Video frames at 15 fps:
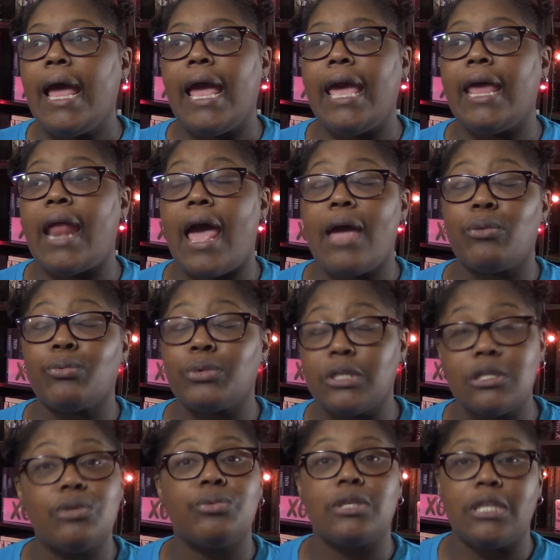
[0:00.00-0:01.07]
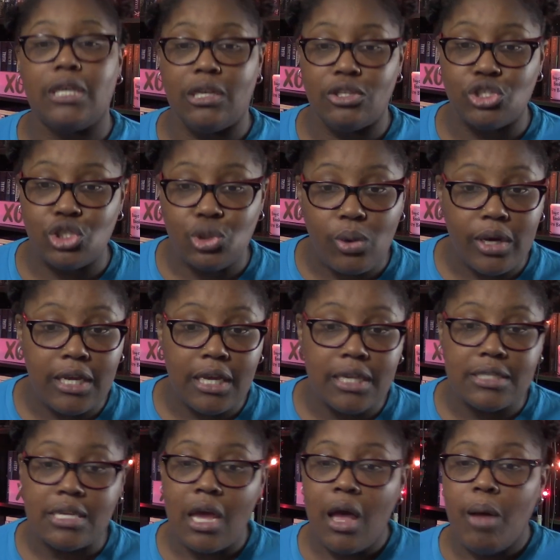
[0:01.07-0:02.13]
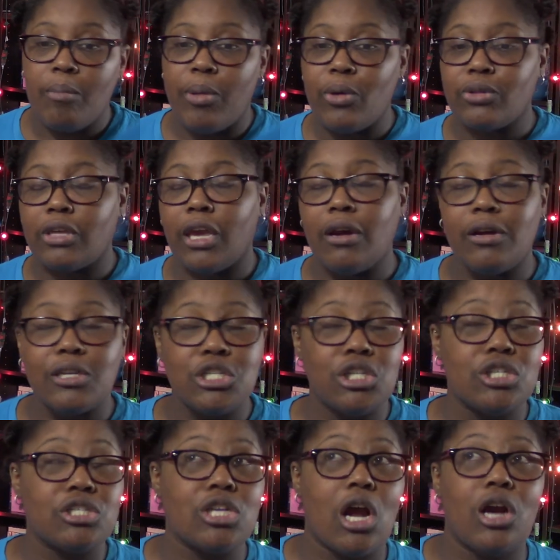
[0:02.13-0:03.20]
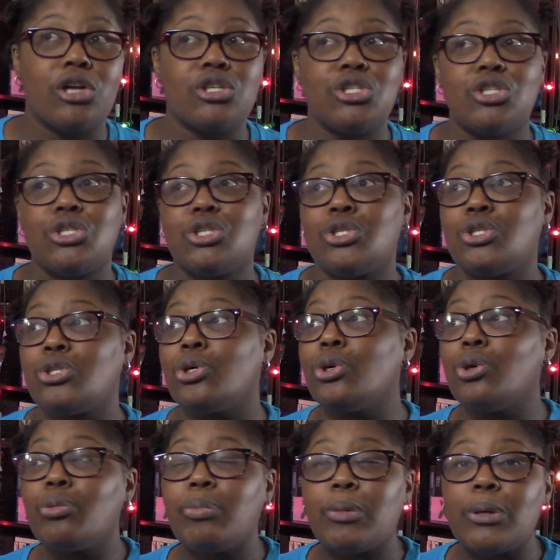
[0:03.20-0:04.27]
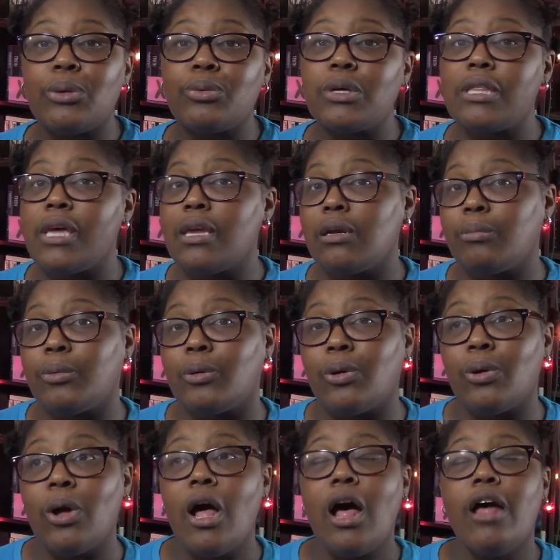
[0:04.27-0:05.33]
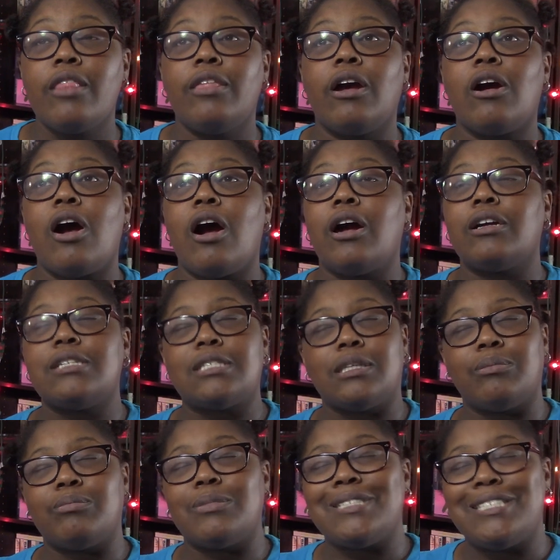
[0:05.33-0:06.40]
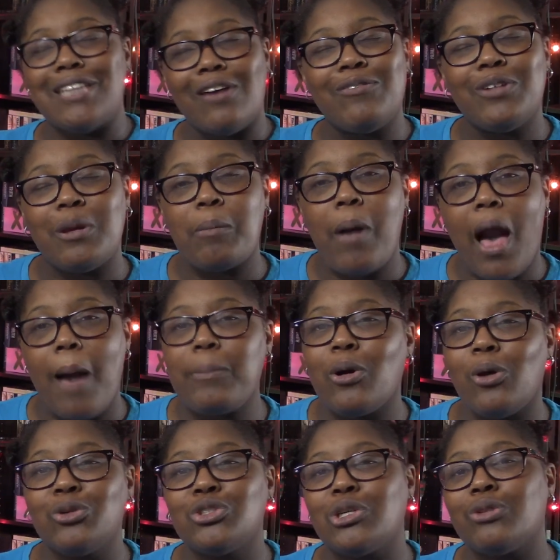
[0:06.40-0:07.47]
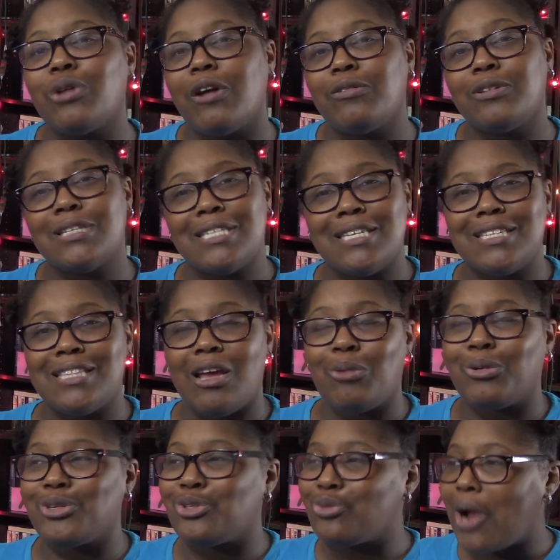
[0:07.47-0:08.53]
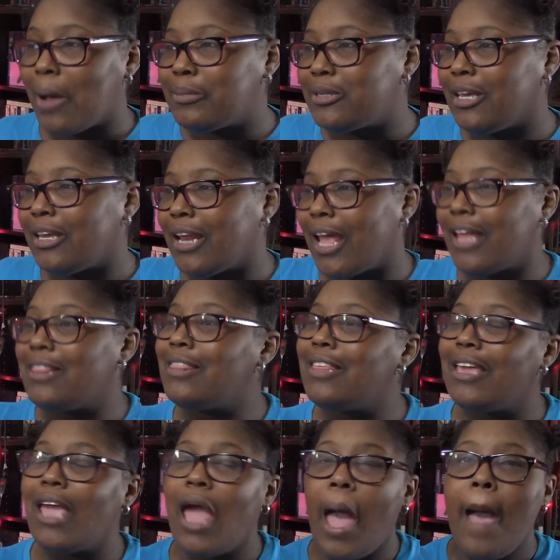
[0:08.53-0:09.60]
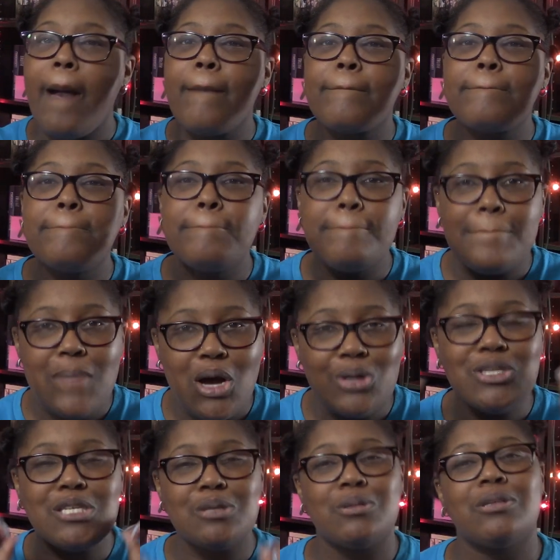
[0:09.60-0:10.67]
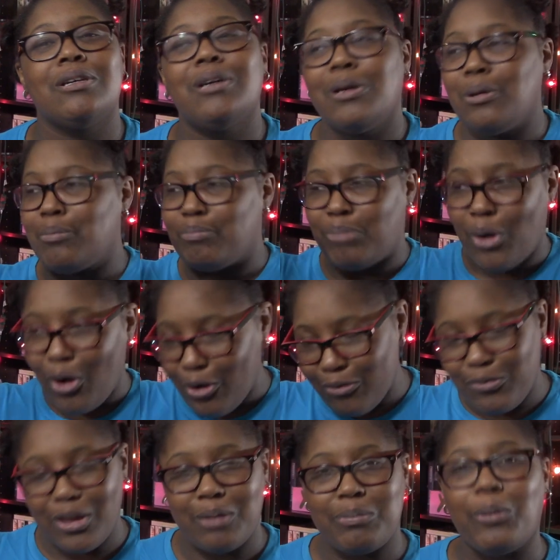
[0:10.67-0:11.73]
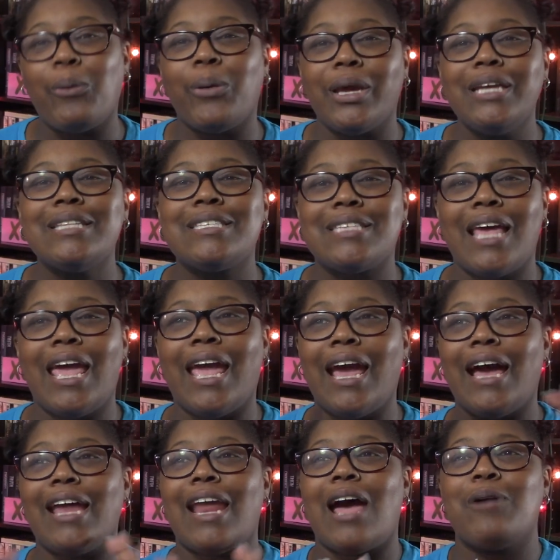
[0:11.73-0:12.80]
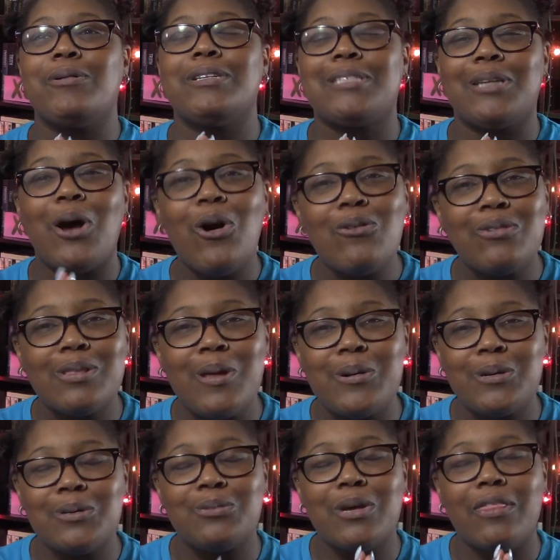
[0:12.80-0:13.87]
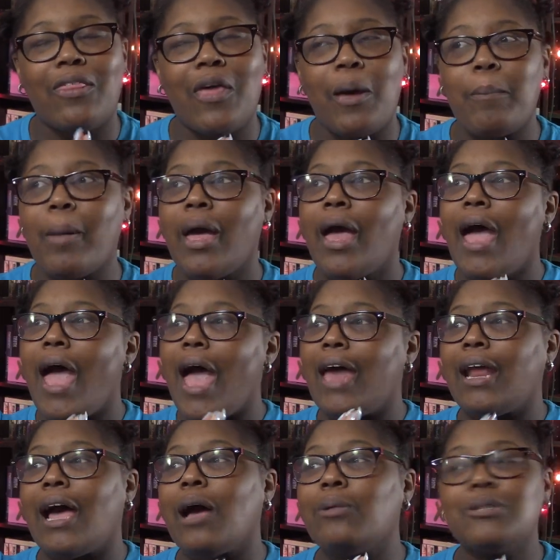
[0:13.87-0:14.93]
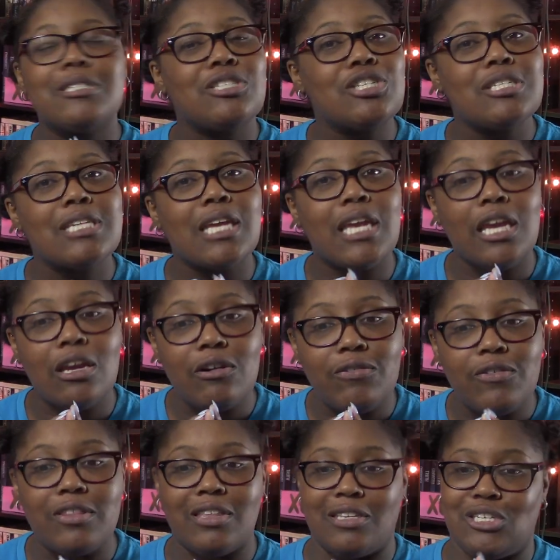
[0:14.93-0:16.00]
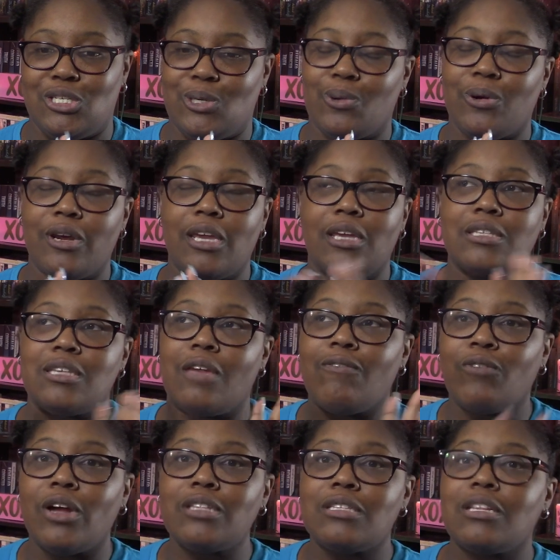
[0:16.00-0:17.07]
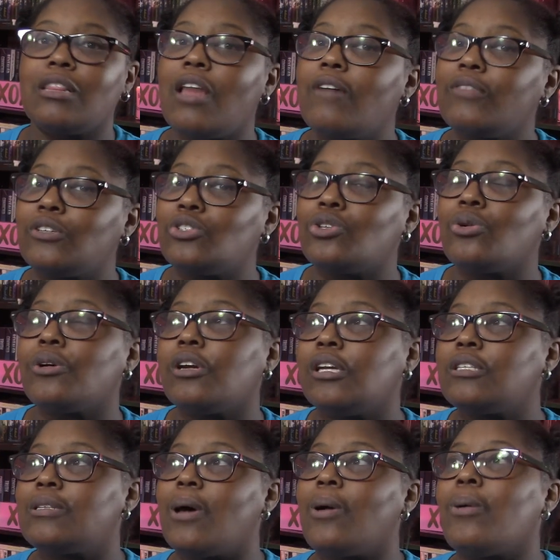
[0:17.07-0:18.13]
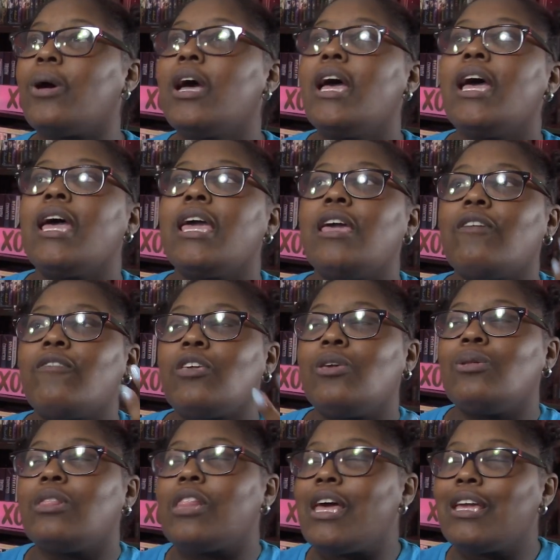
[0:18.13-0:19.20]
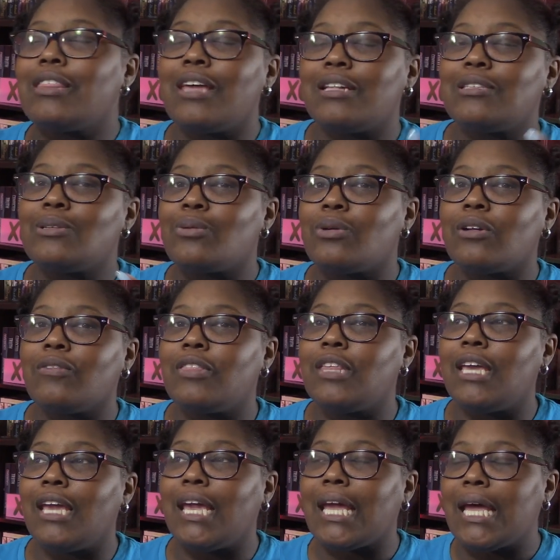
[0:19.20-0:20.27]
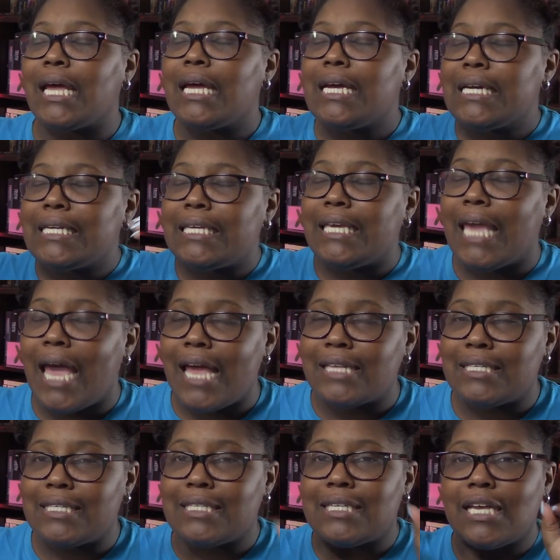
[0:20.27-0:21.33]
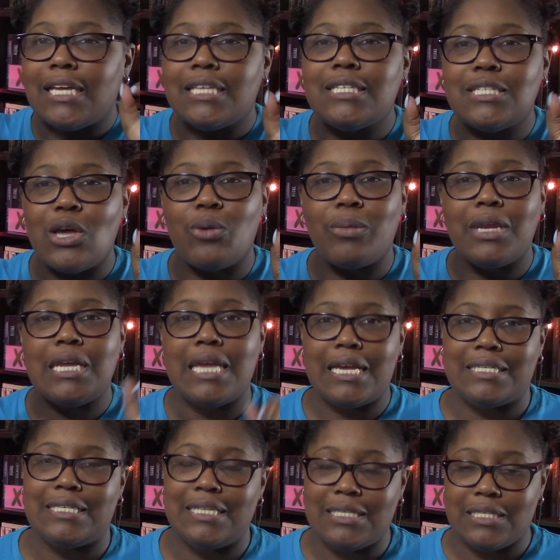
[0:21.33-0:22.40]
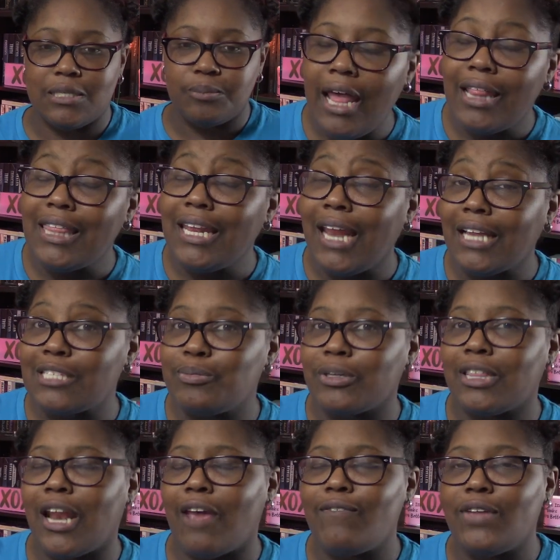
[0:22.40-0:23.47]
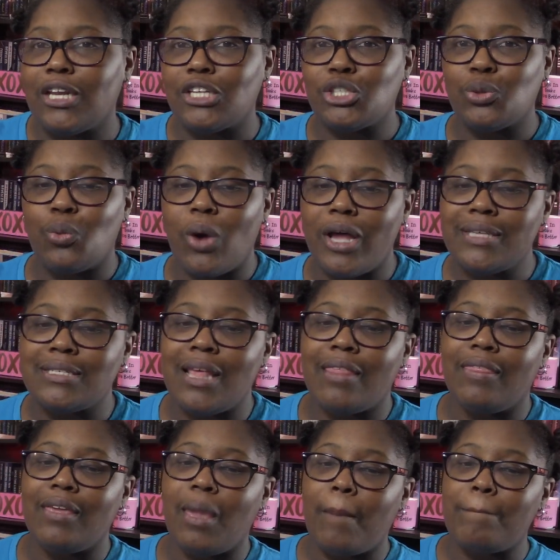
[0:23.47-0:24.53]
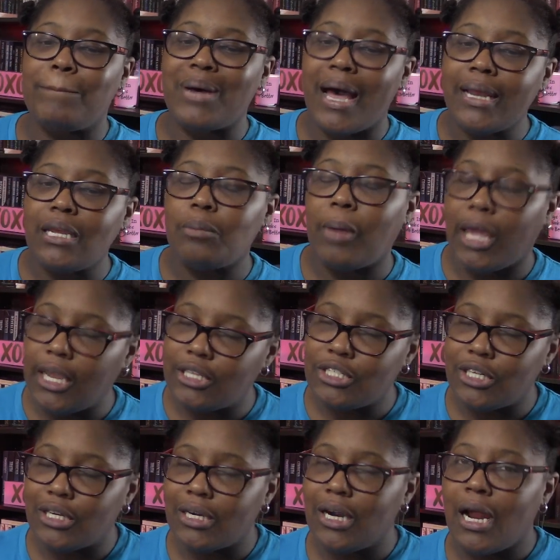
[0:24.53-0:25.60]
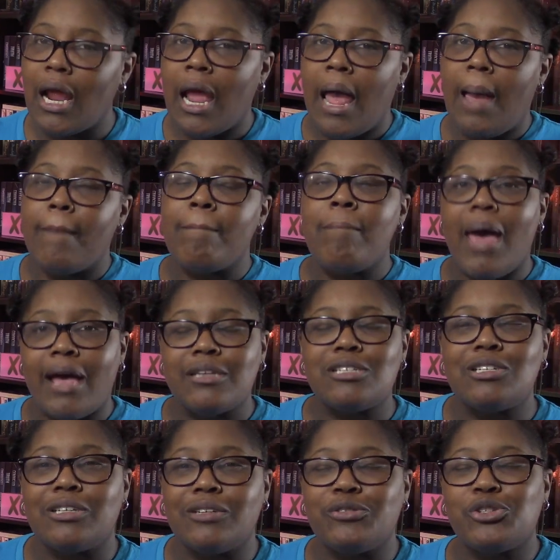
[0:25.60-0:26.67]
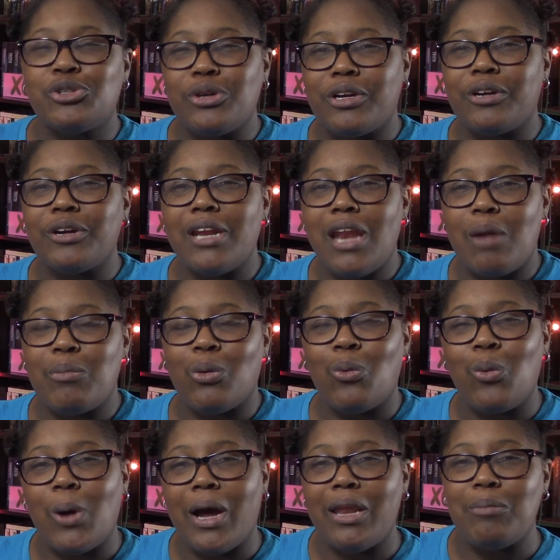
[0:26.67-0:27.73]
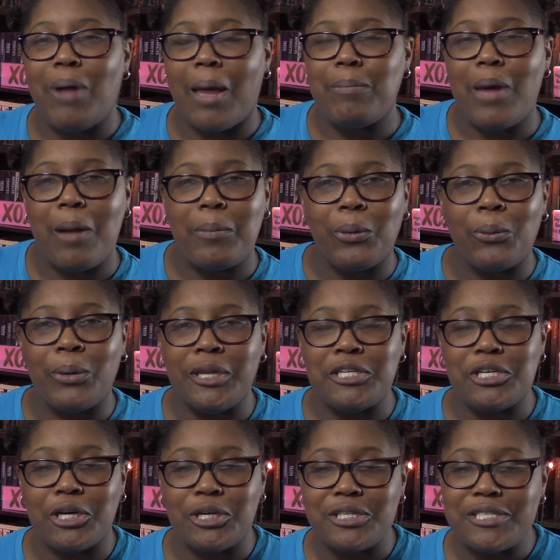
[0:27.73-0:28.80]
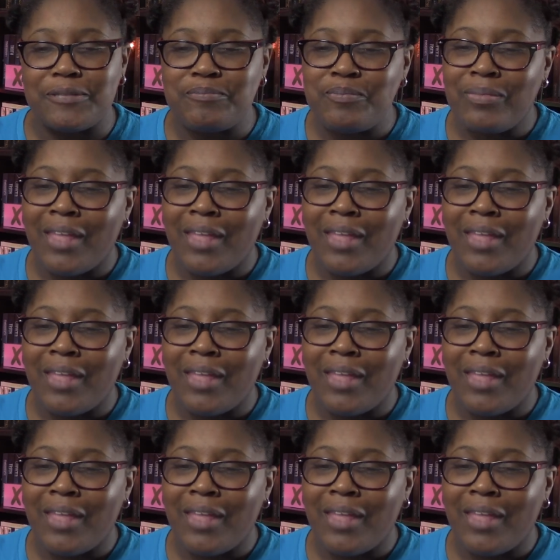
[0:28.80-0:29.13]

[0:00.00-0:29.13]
And I really, really enjoyed it. Both characters are super relatable. There are some definite pop culture references that were dropped in at the most perfect points, and I wasn't overloaded with them, and I was just here for this story. It's a friends to lover story, so if you like that sort of thing, yes. So many yeses. The next book that I finished was The Body Painter, Master of Trickery number 1 by Pepper Winters.